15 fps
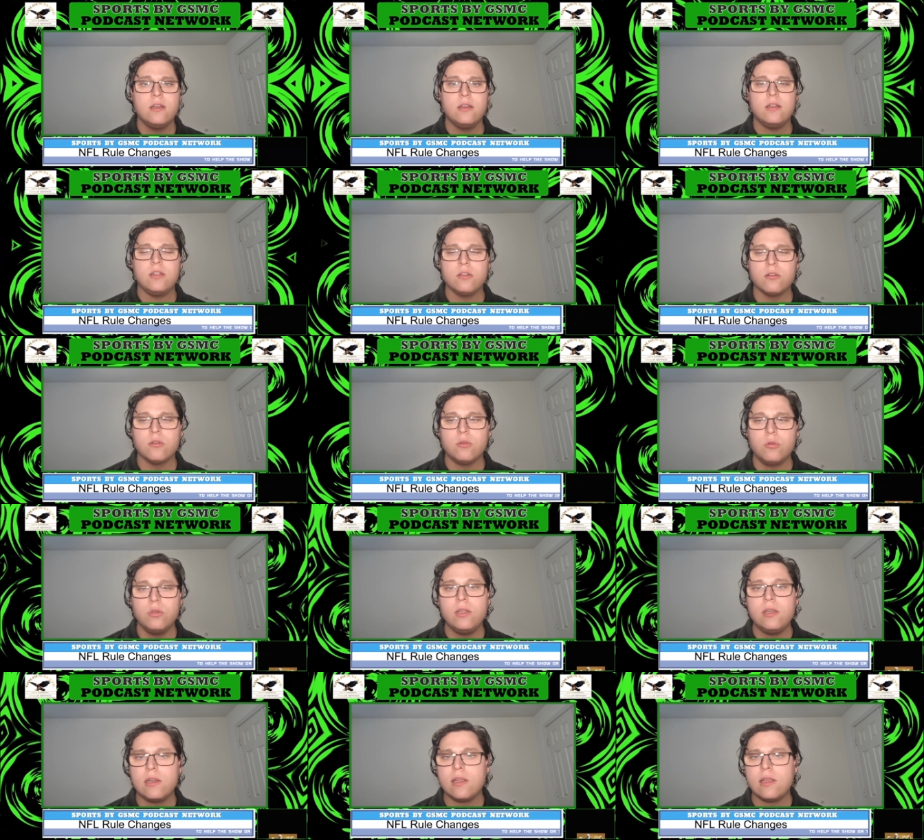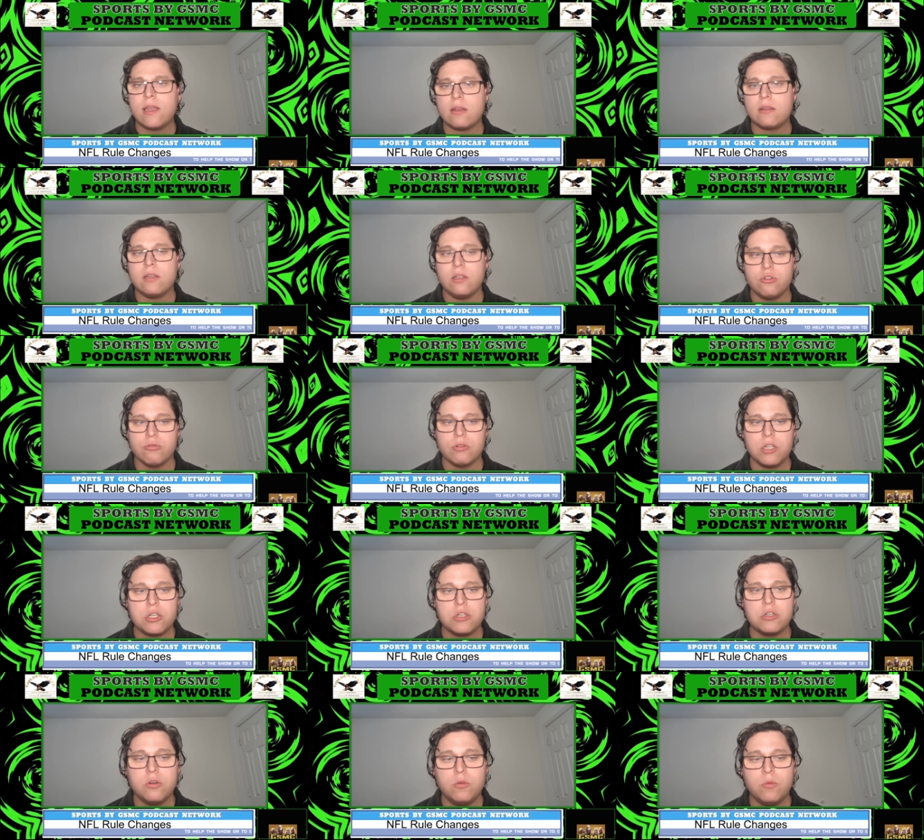You're only going to get the
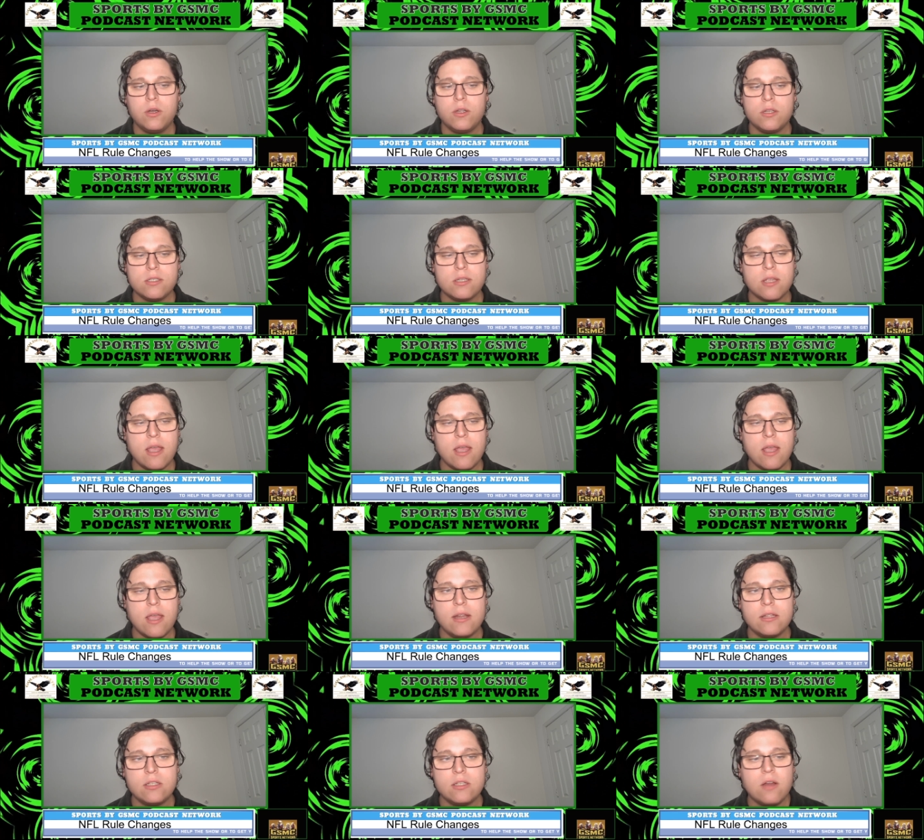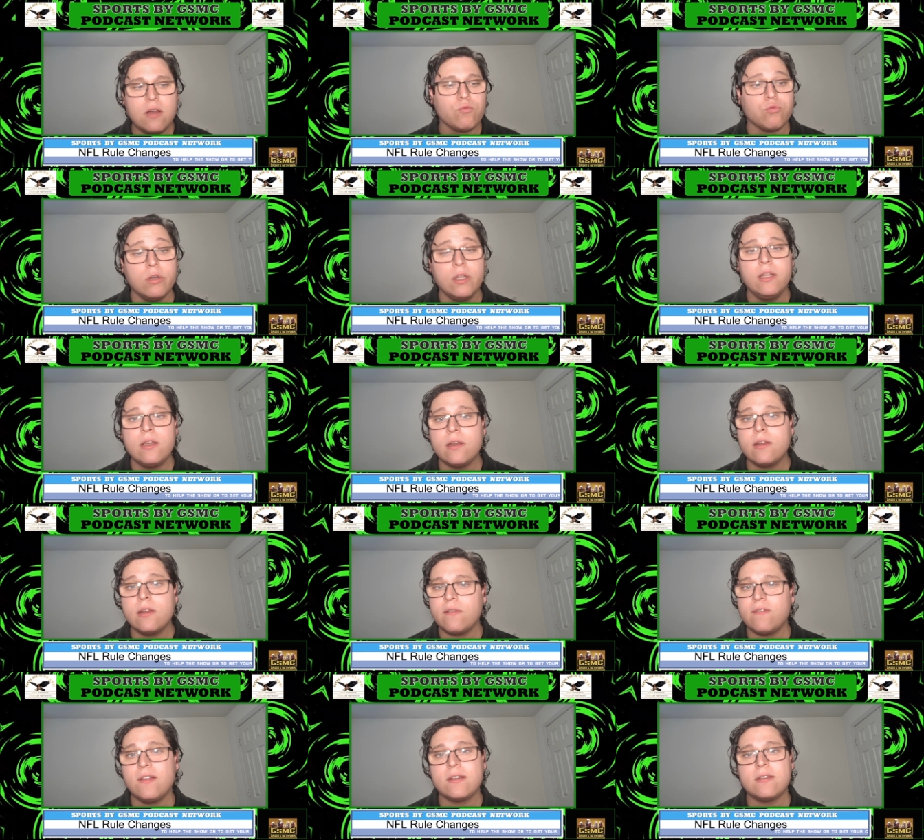traditional ones, and it's not really going to
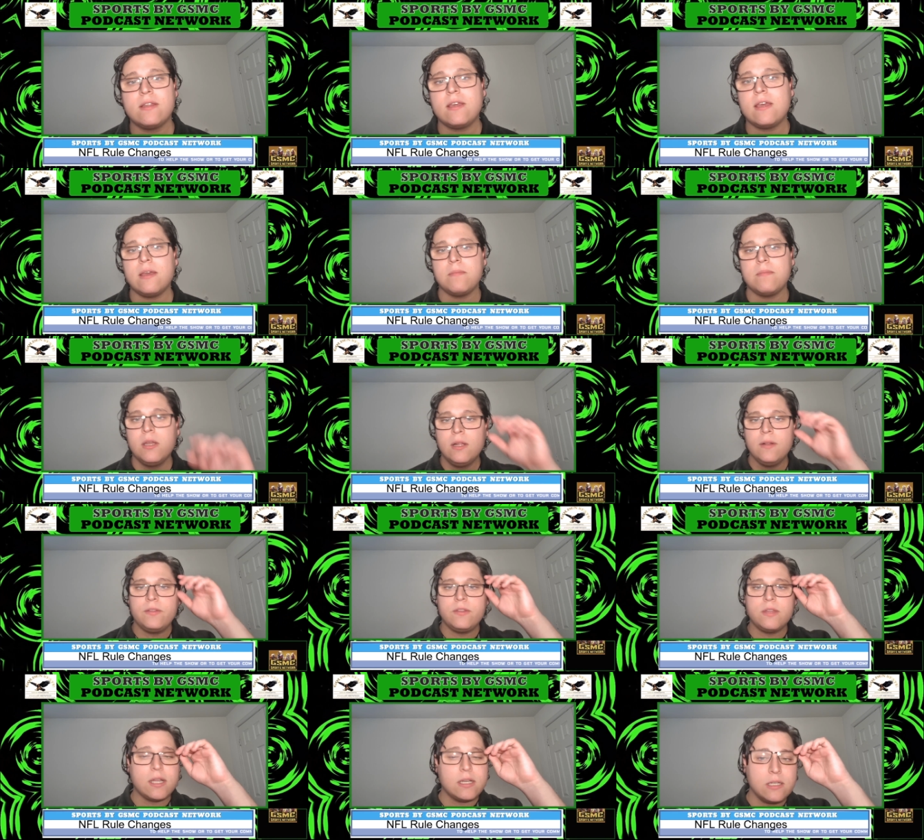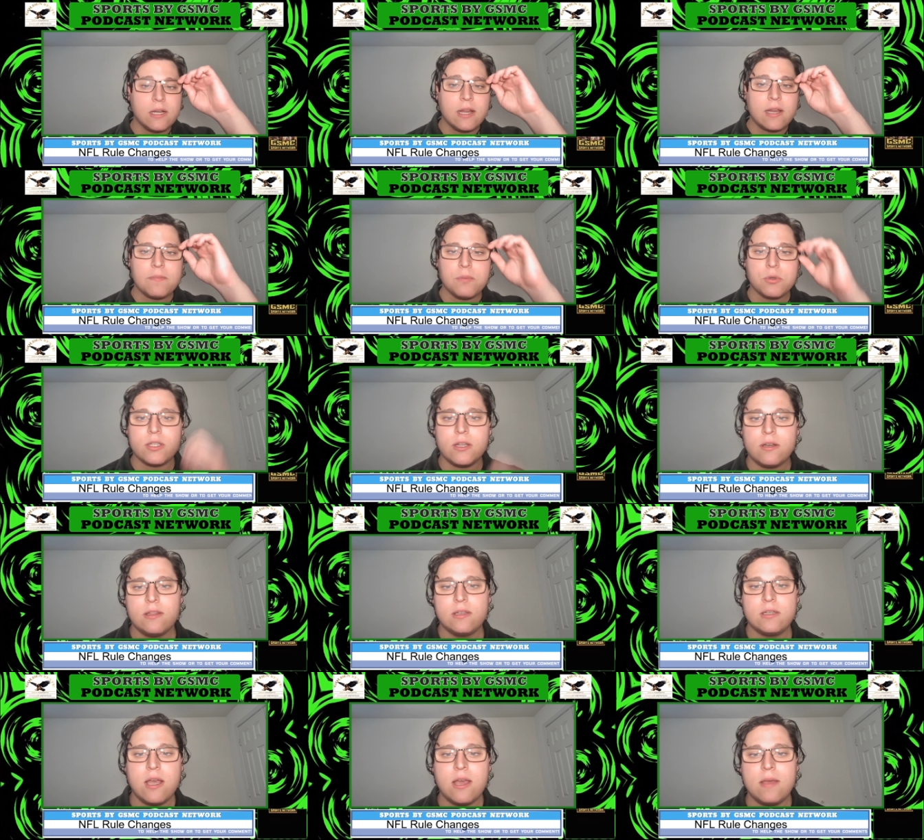affect the game. ninety-nine percent of the
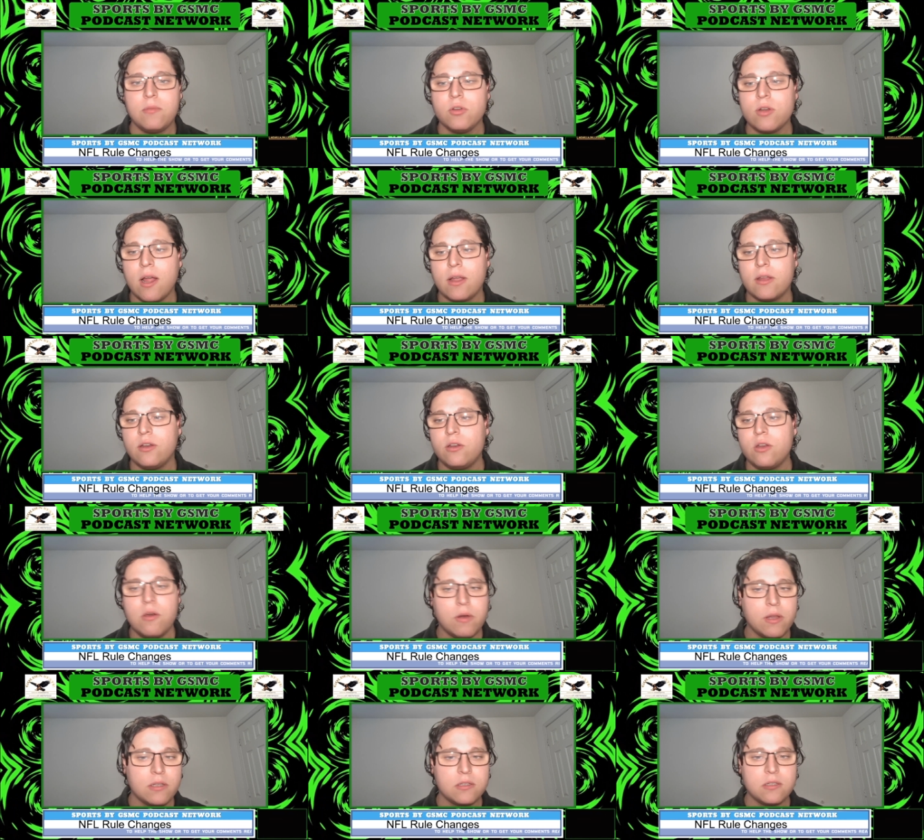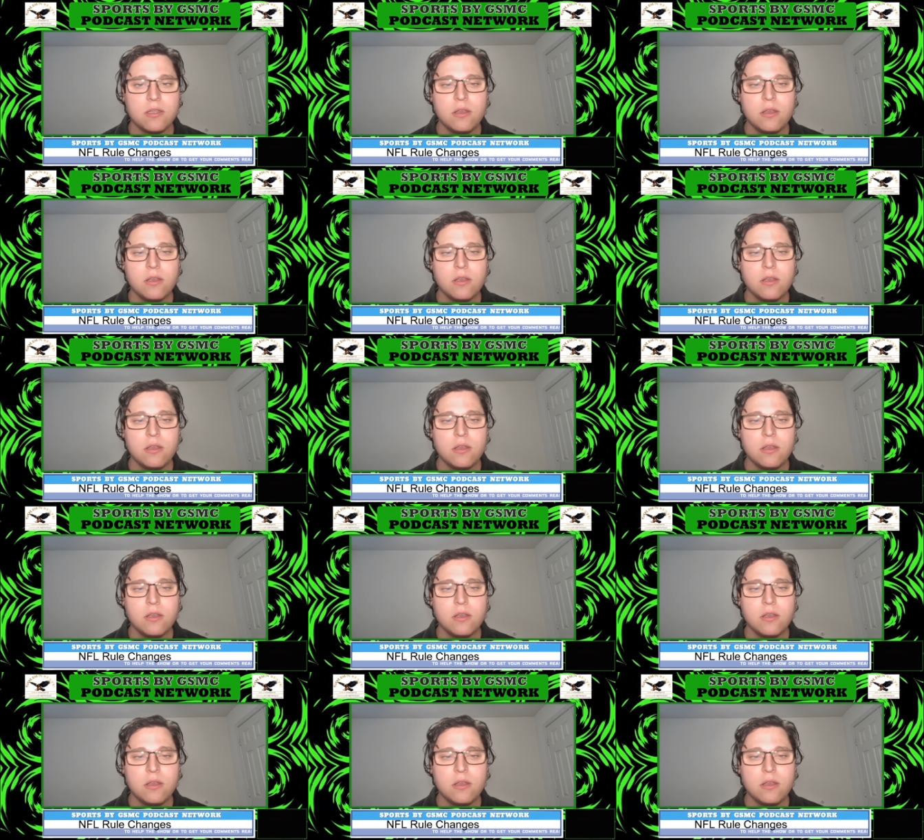time, you're not going to notice.